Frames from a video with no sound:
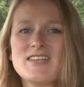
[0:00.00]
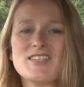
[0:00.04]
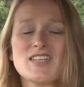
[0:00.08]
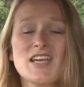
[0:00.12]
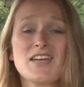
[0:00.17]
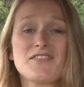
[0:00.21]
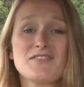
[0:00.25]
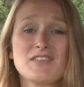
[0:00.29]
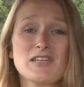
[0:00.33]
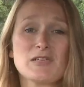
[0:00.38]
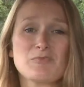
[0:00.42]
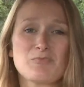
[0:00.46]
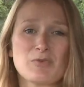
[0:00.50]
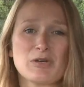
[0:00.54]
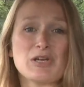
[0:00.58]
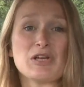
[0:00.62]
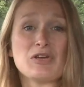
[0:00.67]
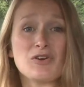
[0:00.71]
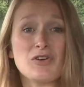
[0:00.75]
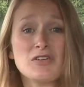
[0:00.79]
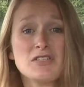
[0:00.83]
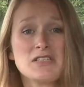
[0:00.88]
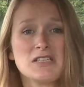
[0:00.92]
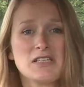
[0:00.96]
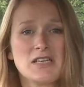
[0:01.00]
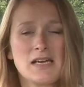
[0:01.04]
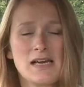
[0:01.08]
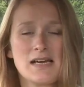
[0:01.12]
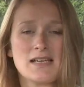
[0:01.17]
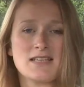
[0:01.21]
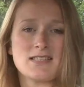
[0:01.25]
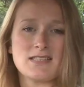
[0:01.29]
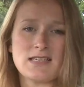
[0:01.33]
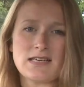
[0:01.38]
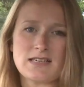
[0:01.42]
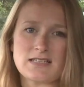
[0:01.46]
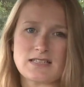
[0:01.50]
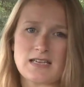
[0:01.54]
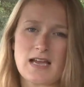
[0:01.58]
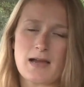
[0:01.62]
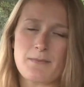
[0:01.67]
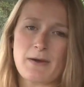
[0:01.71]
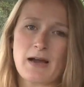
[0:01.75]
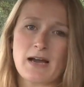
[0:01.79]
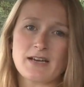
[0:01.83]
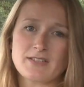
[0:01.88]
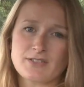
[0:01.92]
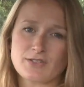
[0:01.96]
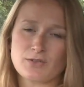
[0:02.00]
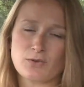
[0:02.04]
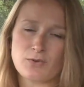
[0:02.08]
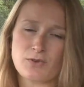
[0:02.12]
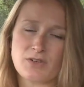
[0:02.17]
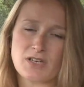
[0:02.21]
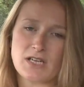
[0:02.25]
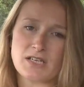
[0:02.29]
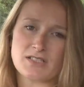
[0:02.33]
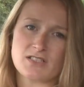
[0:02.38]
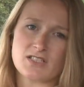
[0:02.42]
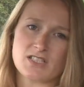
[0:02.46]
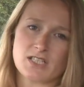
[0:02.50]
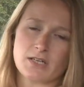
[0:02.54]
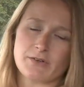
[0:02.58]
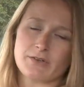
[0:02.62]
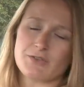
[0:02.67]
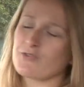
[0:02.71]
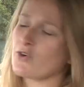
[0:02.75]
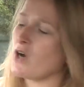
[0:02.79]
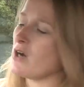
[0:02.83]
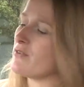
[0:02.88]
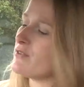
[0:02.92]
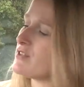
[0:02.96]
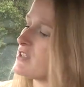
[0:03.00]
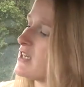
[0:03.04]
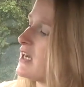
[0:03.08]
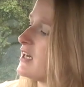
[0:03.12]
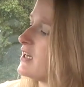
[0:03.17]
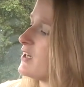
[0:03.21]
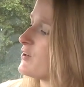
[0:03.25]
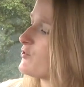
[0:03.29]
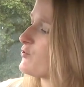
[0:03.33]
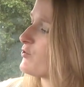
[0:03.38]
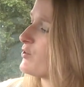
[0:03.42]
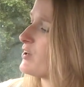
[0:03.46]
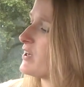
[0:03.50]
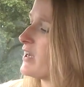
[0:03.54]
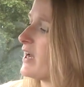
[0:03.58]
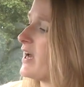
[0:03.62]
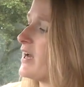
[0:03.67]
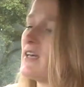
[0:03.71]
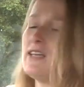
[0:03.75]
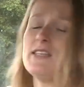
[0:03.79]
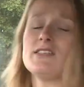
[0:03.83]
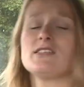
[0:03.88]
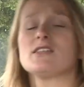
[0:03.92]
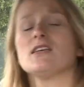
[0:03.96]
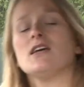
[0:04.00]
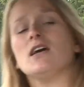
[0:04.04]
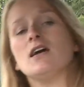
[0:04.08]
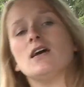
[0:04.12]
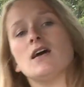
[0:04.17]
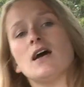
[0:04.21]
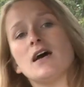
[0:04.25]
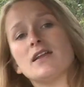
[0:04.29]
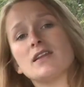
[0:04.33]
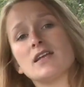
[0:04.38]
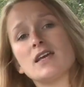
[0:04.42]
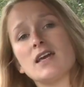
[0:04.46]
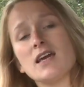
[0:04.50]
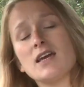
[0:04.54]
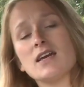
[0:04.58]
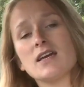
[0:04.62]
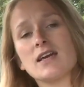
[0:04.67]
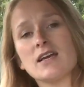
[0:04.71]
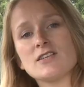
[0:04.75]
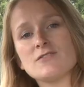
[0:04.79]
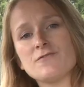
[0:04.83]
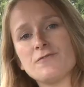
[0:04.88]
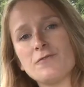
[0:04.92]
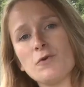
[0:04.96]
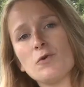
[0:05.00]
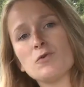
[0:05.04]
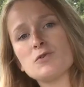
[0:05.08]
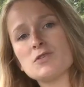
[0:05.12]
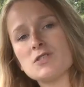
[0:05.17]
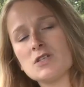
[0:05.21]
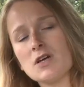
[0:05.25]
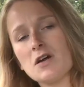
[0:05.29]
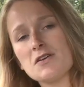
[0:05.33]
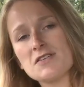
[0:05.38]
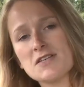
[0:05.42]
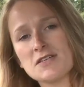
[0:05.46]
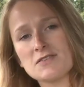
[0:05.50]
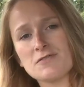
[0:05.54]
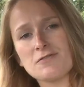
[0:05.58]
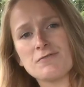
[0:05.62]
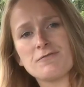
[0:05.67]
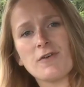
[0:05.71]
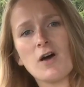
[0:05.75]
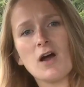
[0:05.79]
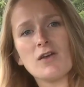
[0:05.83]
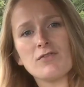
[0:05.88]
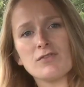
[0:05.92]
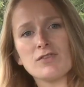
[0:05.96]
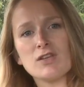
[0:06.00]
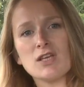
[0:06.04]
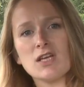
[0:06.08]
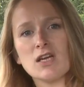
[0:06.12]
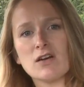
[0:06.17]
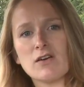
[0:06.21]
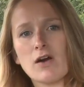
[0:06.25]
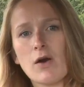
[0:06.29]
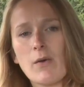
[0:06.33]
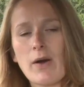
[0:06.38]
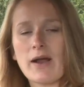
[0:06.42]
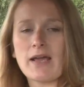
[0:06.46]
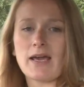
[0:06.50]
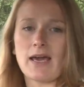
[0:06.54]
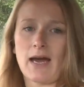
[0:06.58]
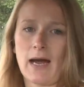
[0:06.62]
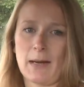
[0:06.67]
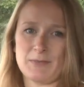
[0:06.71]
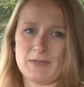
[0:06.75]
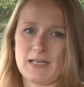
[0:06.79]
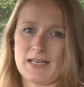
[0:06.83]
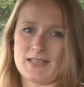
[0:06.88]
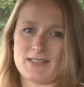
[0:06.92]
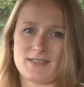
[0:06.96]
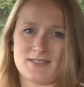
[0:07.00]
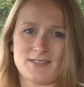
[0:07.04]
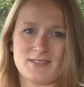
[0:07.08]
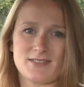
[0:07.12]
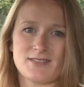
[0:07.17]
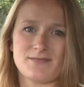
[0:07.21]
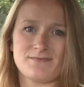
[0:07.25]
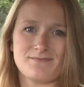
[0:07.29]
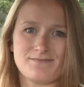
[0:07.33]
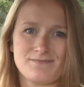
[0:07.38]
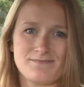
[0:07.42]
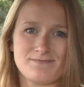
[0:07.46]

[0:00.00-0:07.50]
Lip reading: Safety is pretty good. You get 6 airbags and all the necessary driver's electronic aids, and the Kia gets 4 stars out of 5 in the Euro NCAP tests.